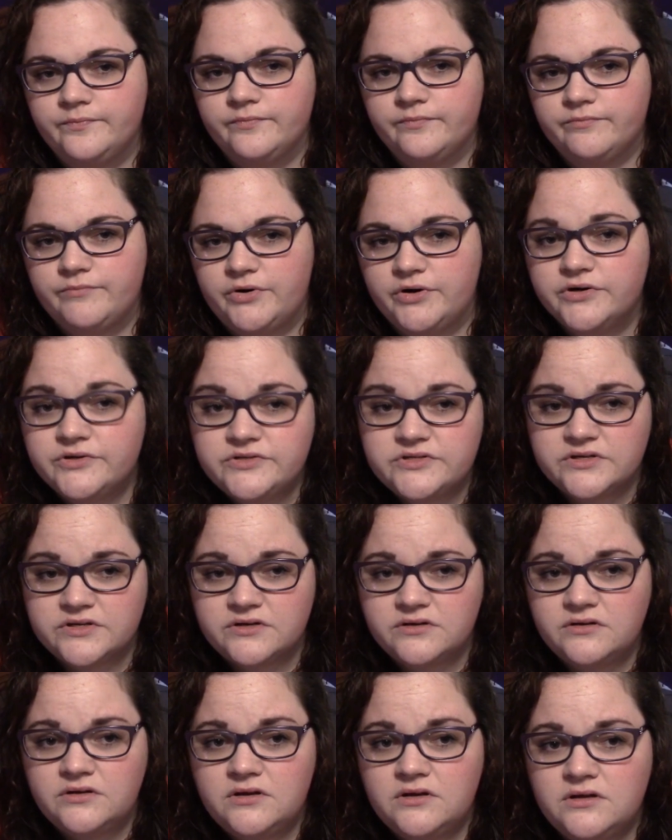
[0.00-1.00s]

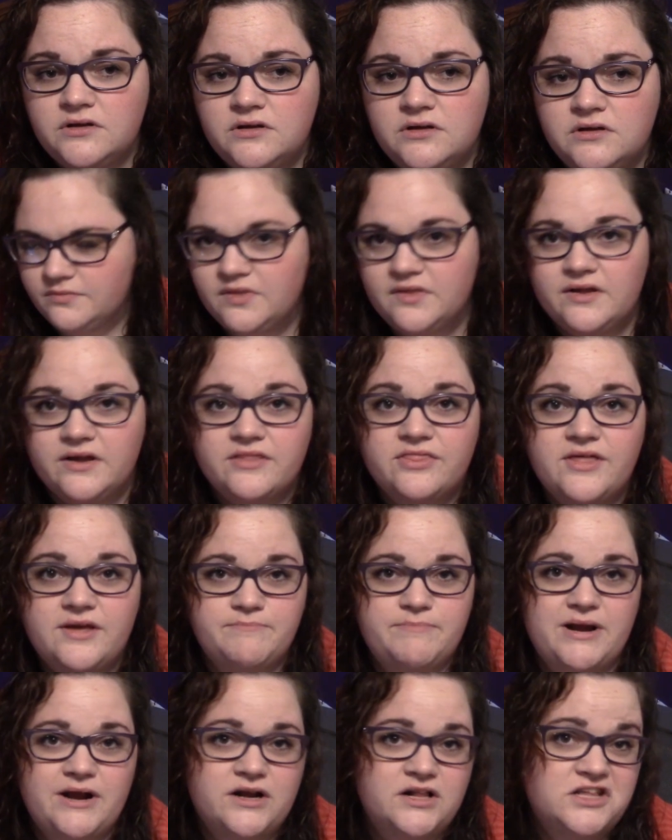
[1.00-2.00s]
person. Like, they
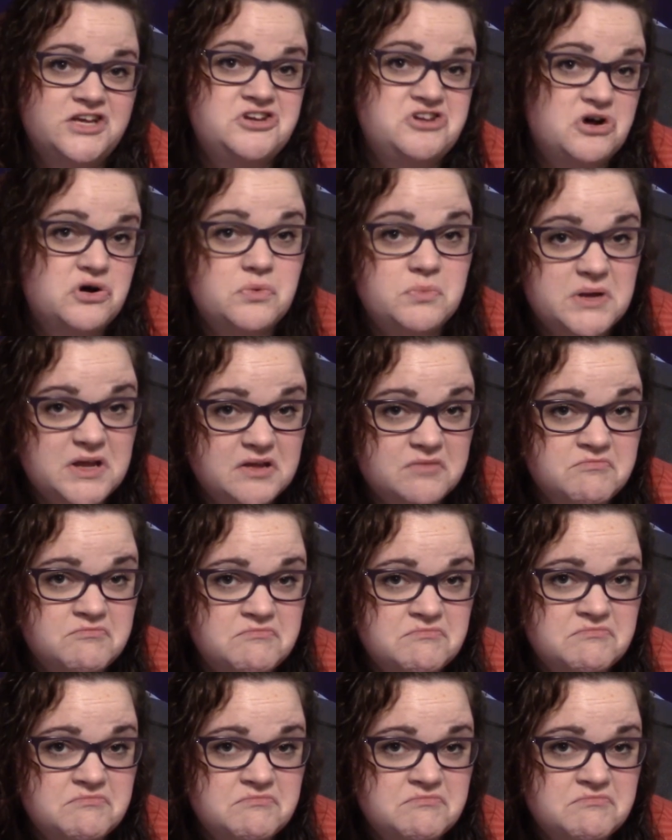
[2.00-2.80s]
barely know me.